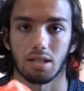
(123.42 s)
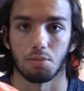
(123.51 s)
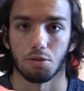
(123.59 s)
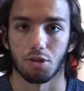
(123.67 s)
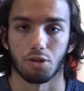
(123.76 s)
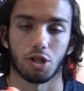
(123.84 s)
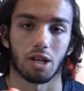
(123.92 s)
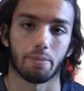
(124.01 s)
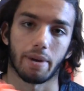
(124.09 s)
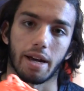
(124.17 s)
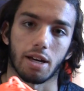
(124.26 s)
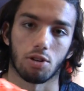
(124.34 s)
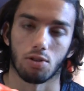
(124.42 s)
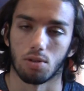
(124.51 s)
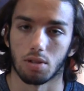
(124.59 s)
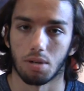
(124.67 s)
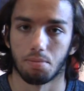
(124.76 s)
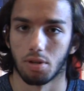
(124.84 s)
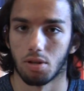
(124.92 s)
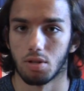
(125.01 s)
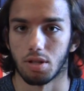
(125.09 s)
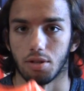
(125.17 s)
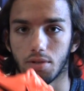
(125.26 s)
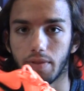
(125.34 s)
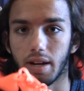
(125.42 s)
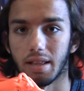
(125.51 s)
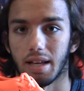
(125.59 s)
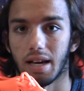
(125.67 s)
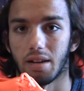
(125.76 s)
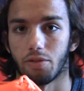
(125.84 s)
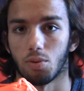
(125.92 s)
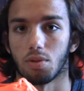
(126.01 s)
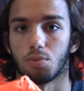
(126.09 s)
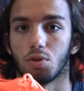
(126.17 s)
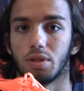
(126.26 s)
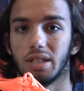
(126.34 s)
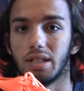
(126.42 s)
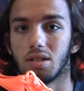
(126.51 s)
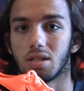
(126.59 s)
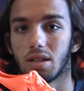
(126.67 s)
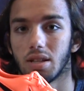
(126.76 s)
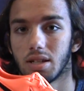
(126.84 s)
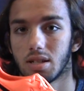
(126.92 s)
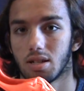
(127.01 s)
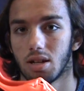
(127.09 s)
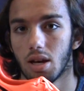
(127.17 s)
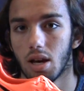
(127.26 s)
summer, so check back on our old uploads and you'll find that if you want more details on this.